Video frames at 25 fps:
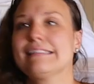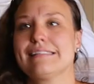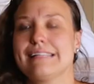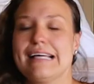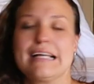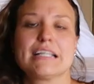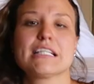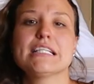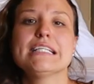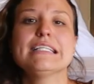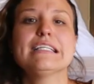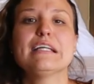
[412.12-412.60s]

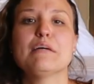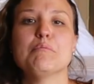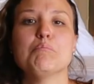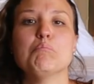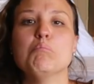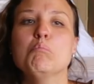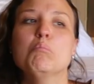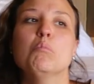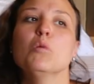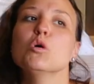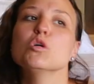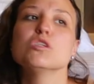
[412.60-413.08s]
actually the
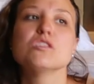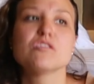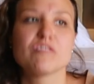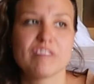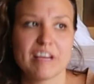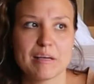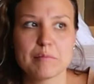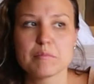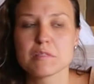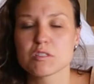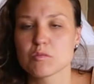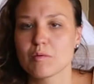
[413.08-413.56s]
most
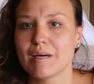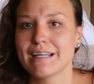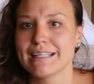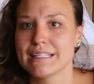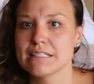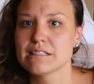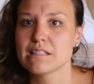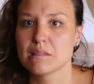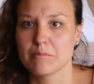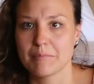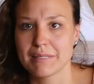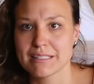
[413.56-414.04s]
famous one
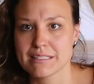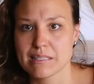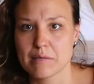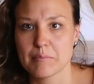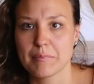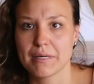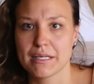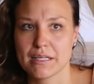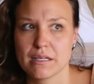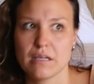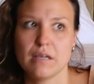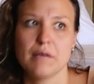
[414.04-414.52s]
is in Masai
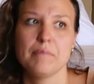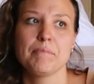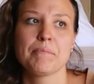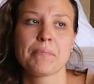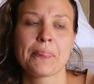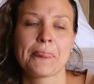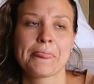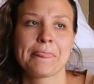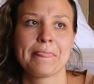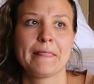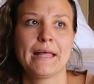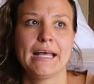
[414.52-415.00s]
Mara,
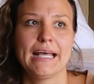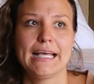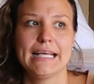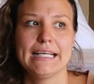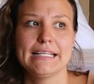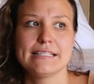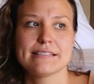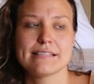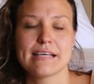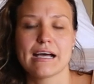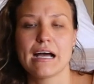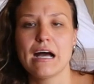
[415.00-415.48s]

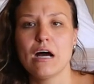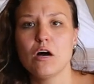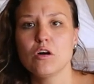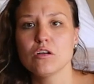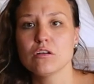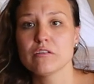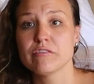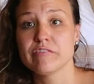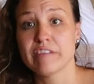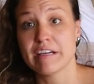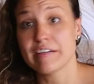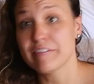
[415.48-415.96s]
it's
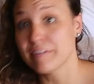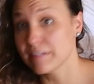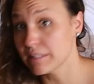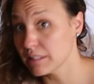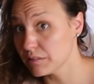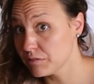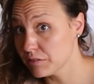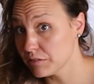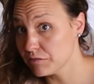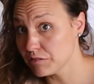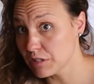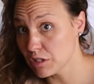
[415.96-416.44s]
around
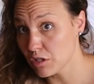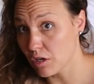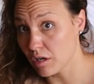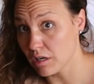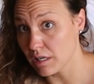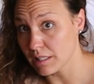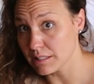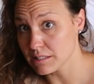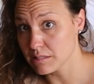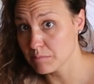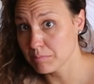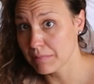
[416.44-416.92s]

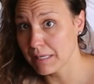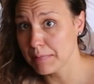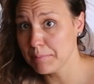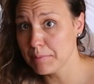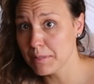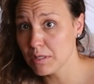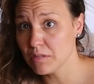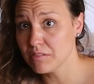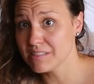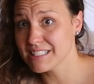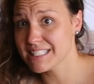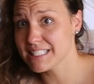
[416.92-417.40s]
$550.
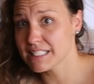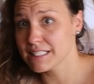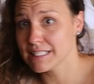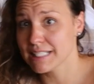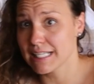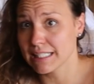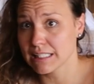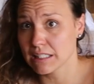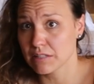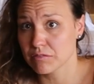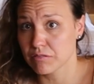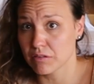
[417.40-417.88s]
Maybe you will still
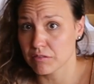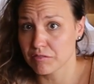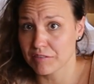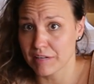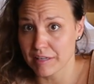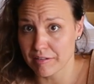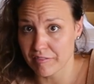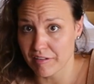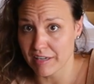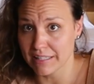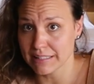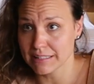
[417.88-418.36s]
get it for
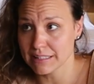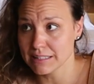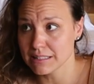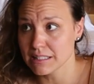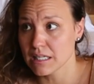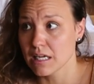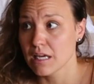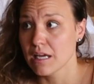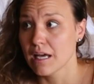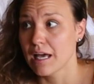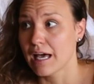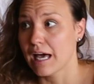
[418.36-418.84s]
$500.
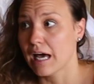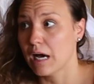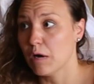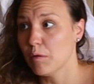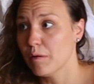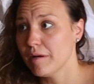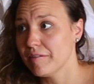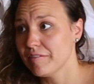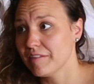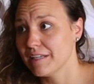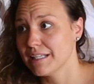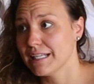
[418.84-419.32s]

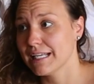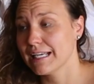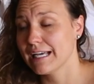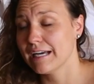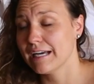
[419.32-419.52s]
However, the